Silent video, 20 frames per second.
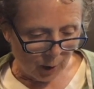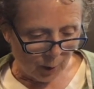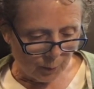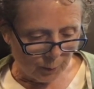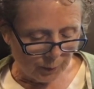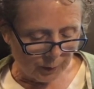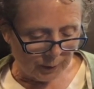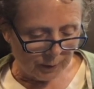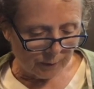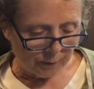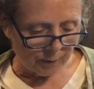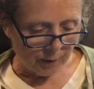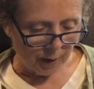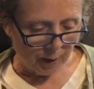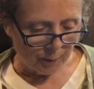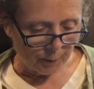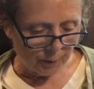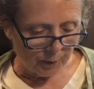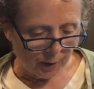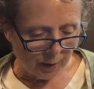but his
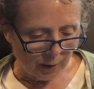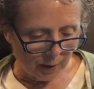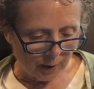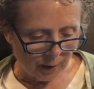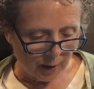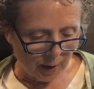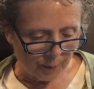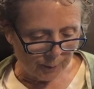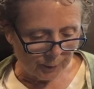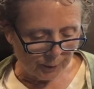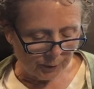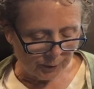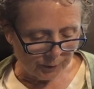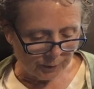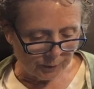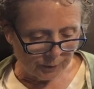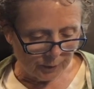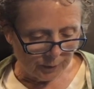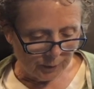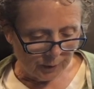
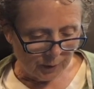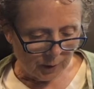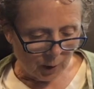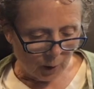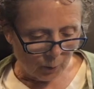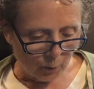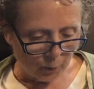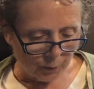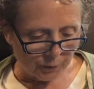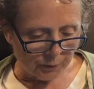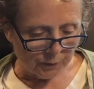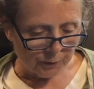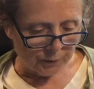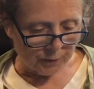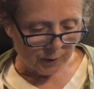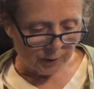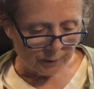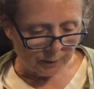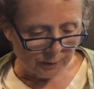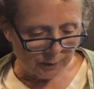apples were
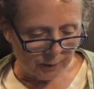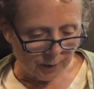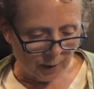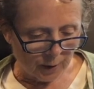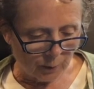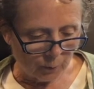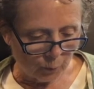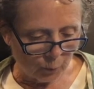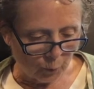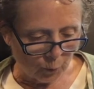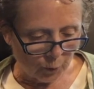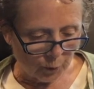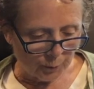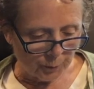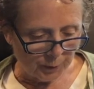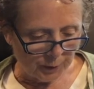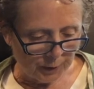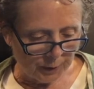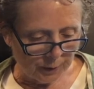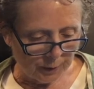stunted and
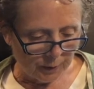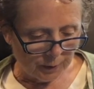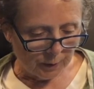wormy